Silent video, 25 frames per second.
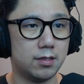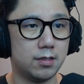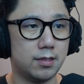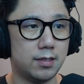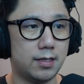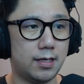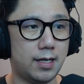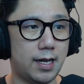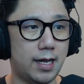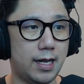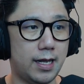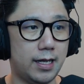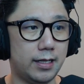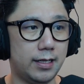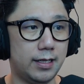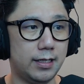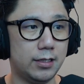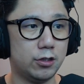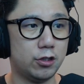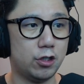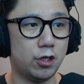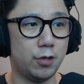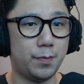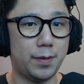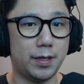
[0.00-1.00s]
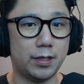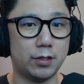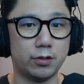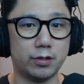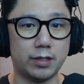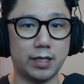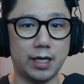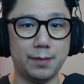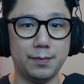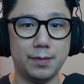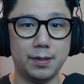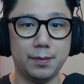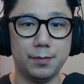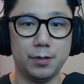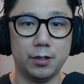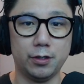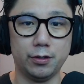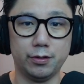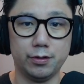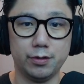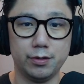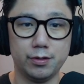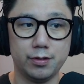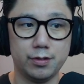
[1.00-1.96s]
And let's go back to gaming mode.